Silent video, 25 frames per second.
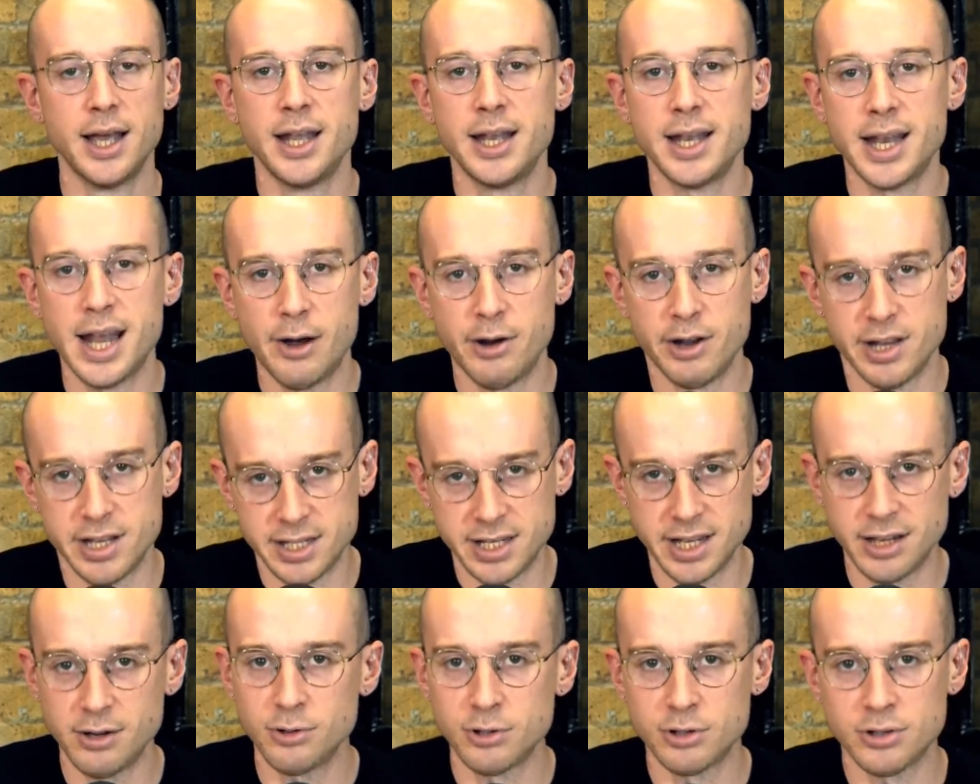Now it's
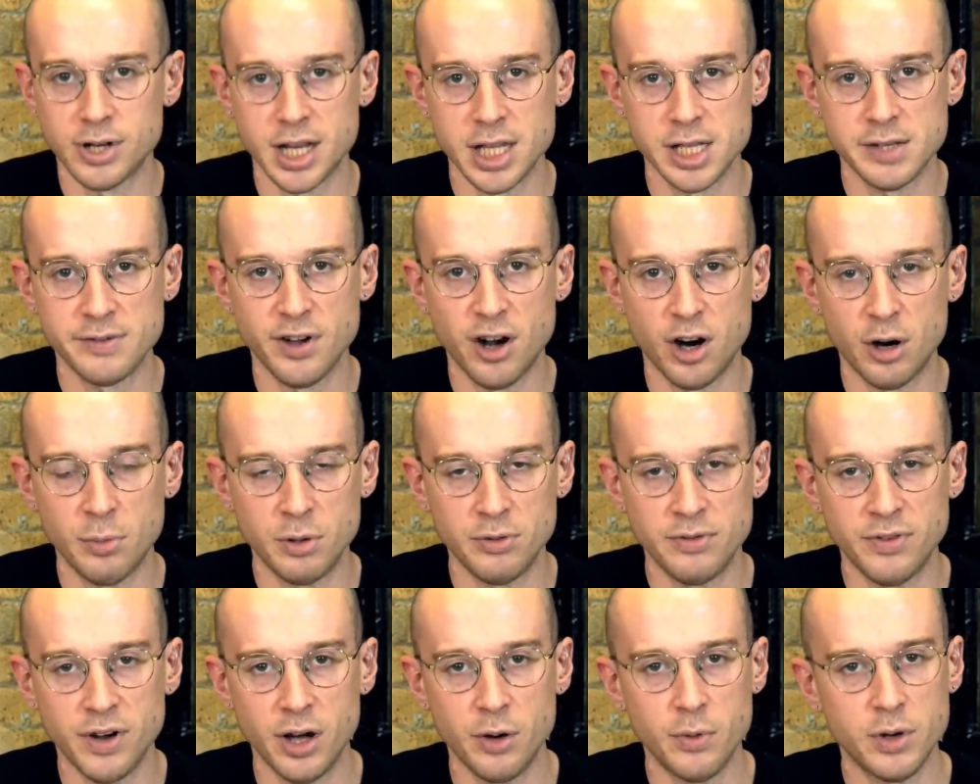single
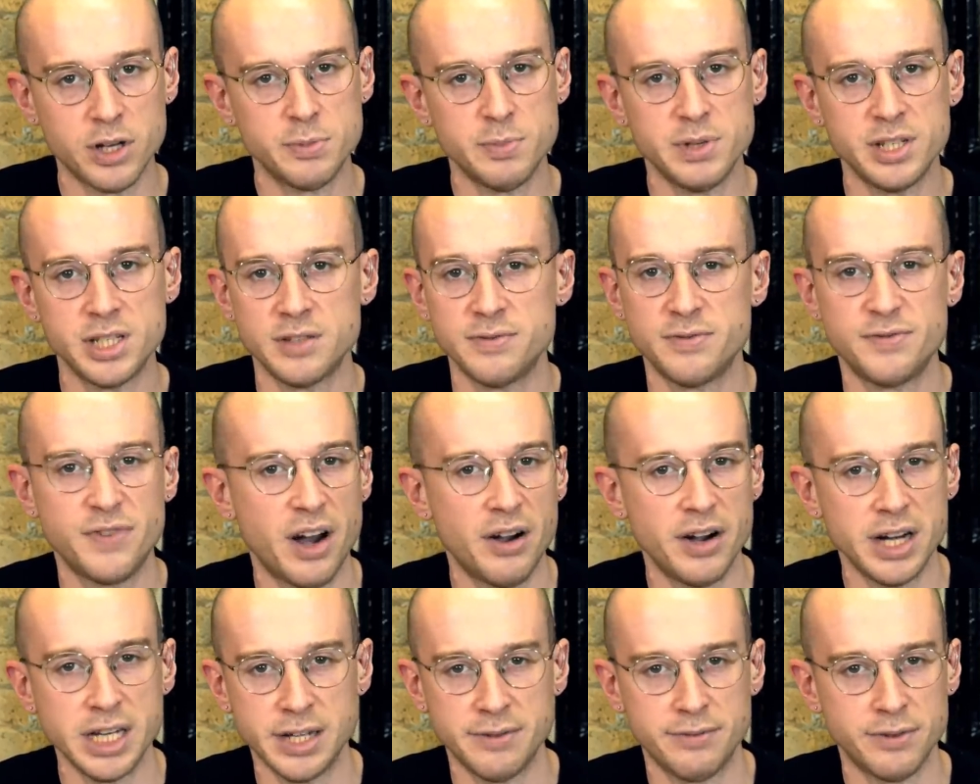transferable vote, which means it's
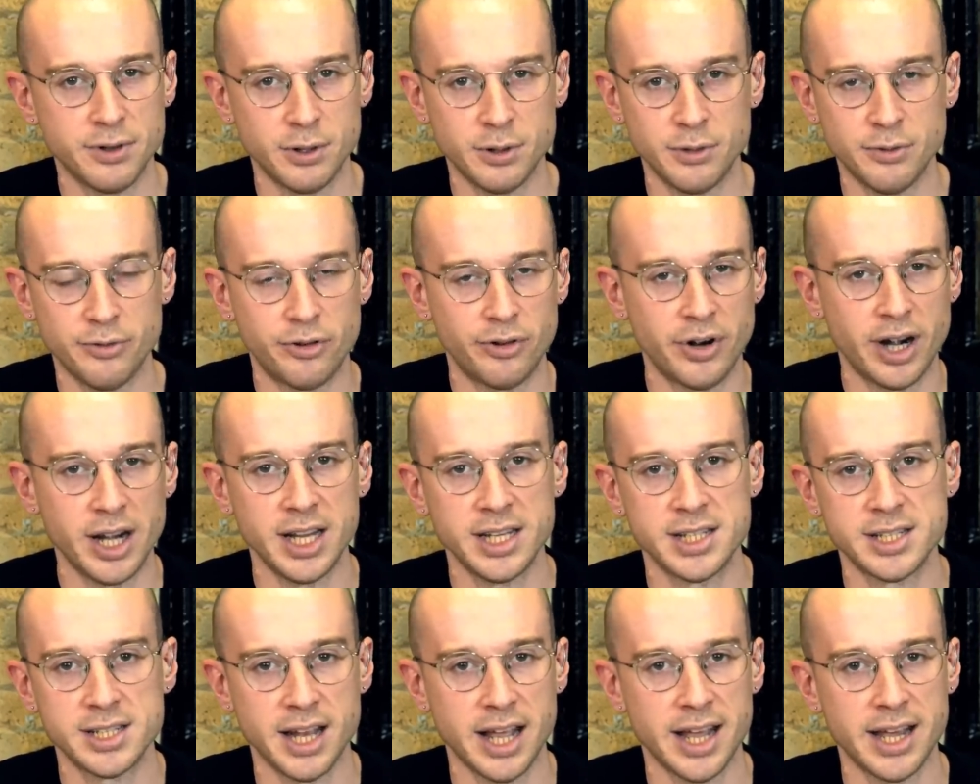very difficult for
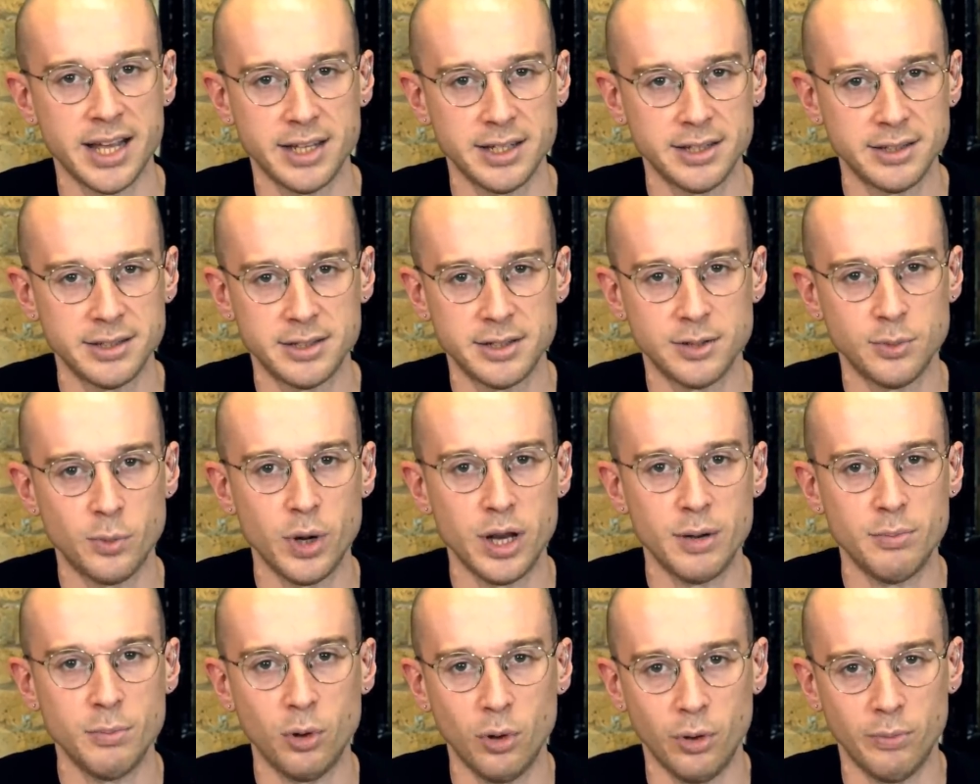any slate to
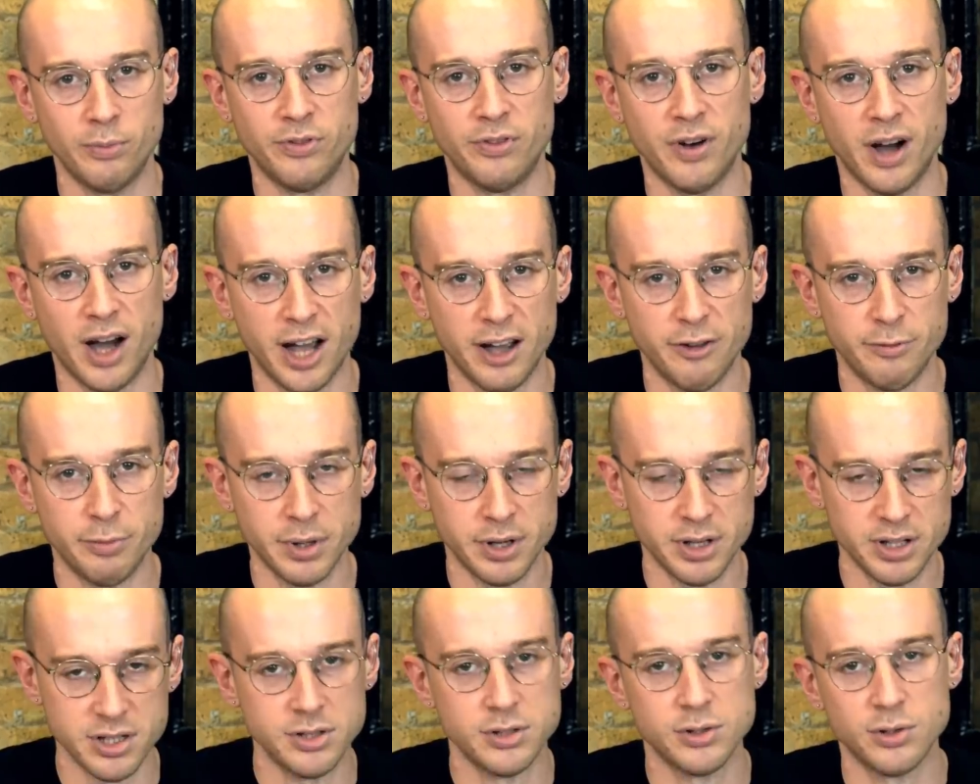win more than 5
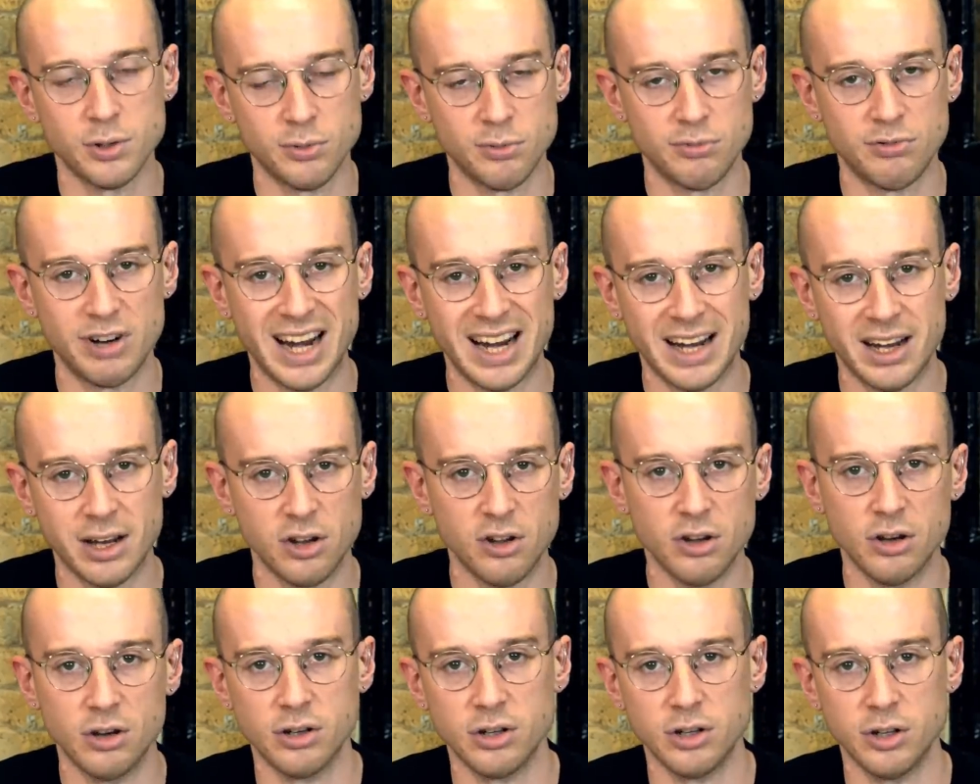because you sort of rank
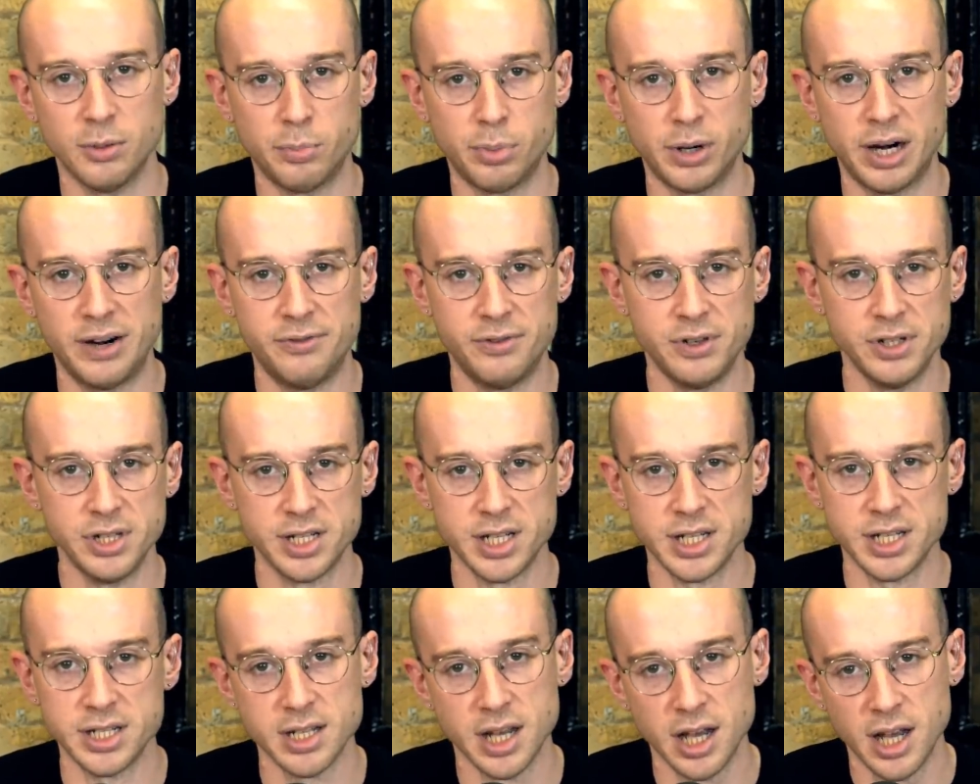your
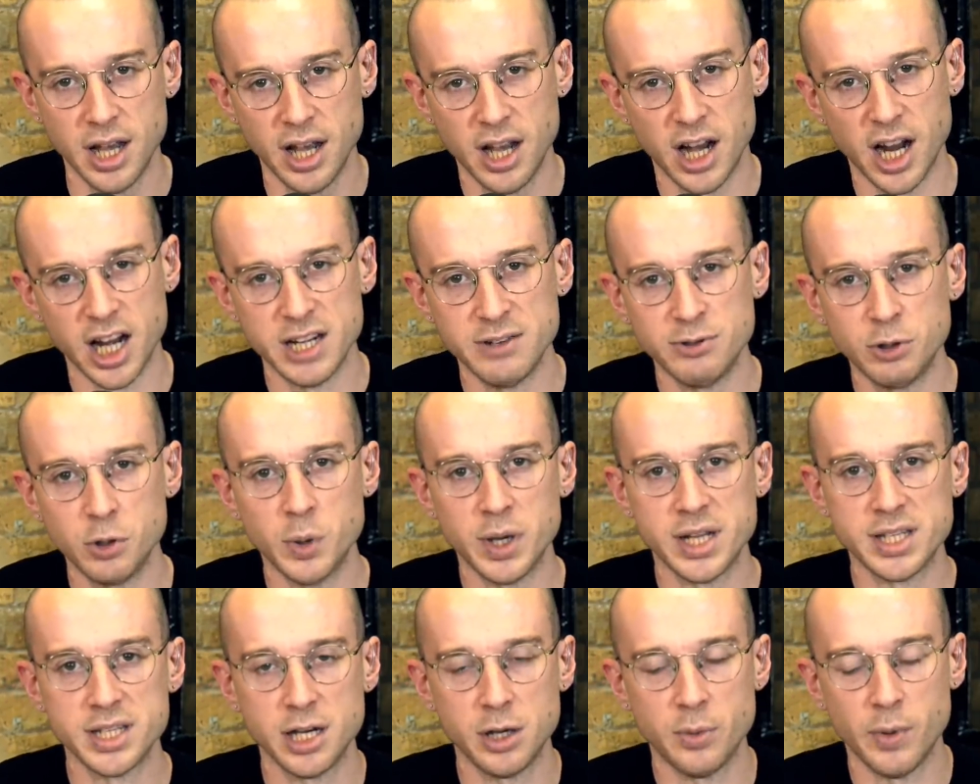preferences and you're
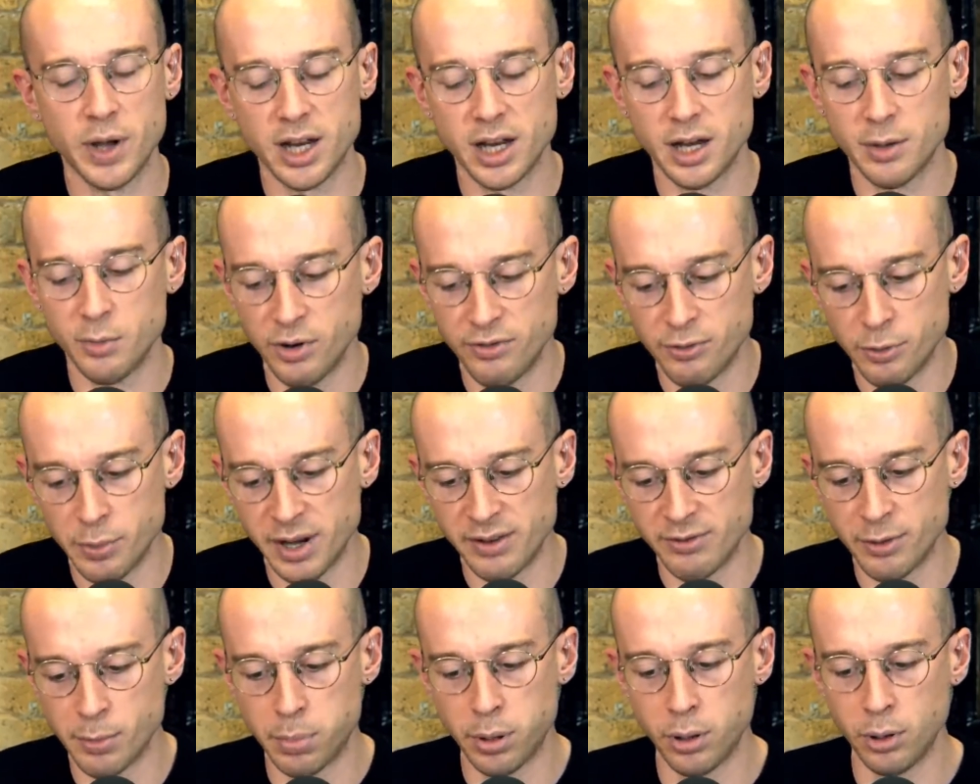always going to end up with a bit
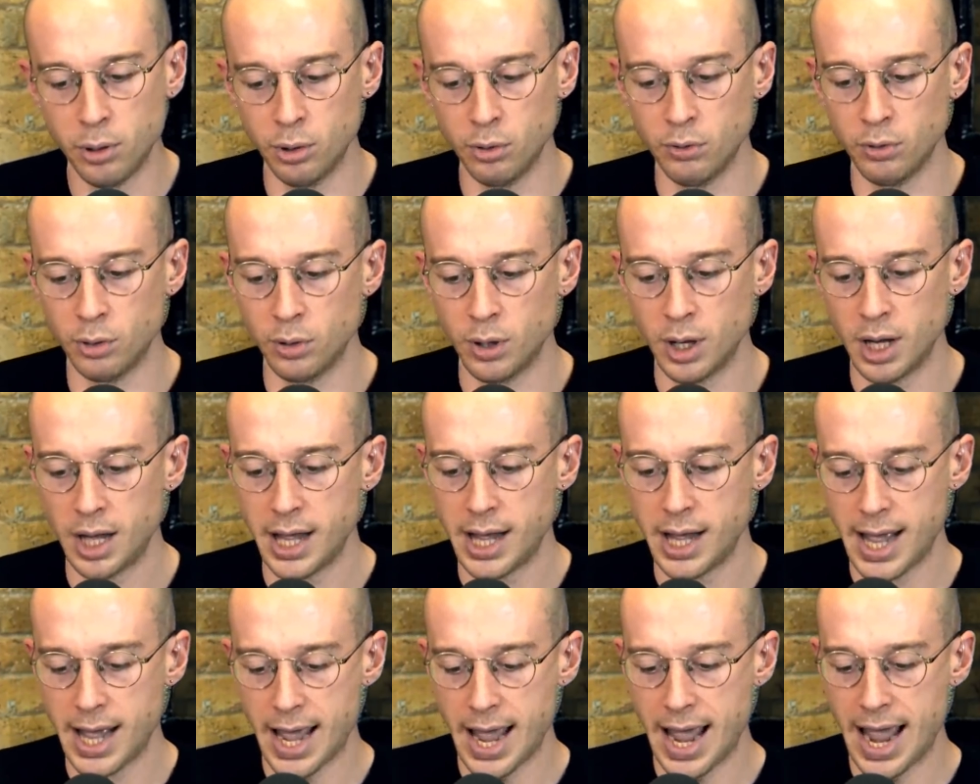of a plural
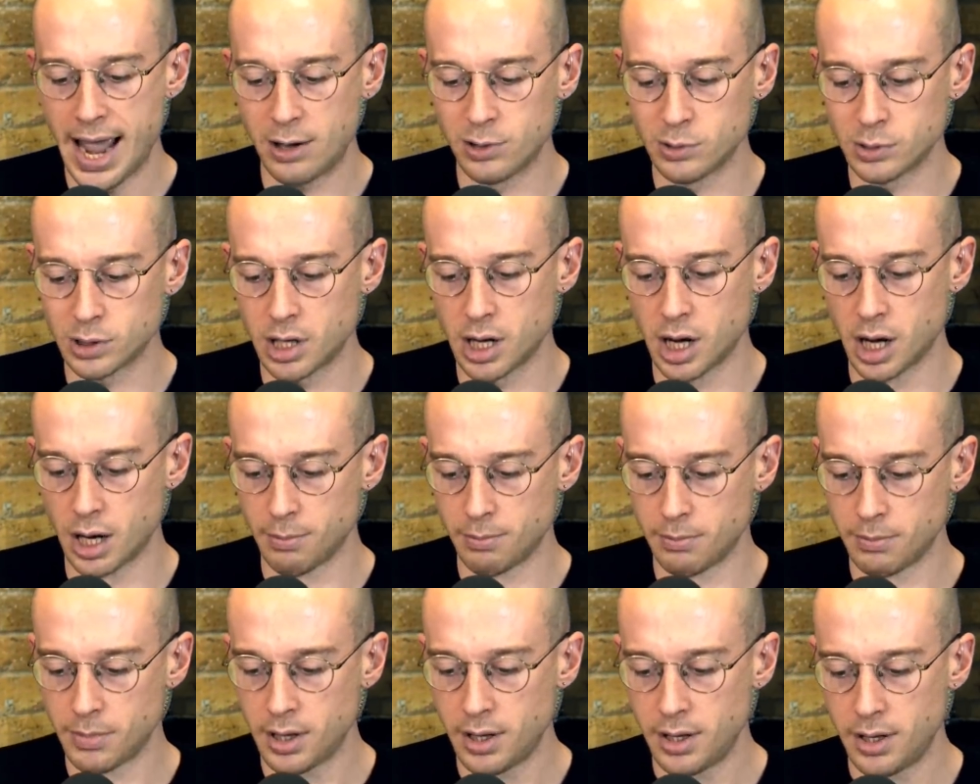
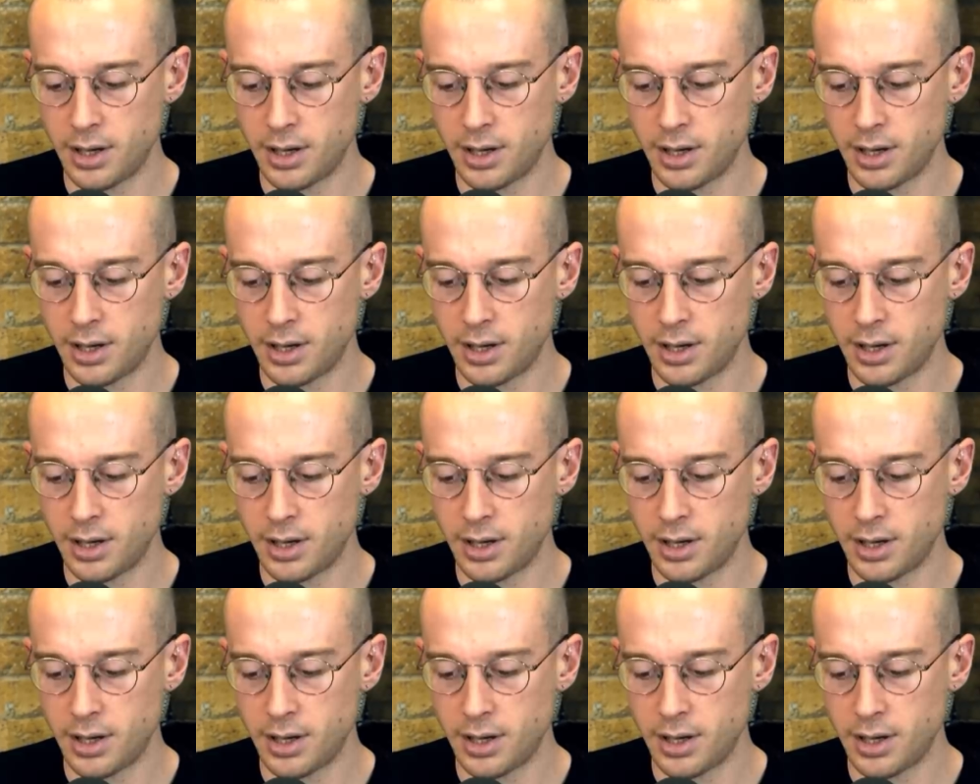outcome.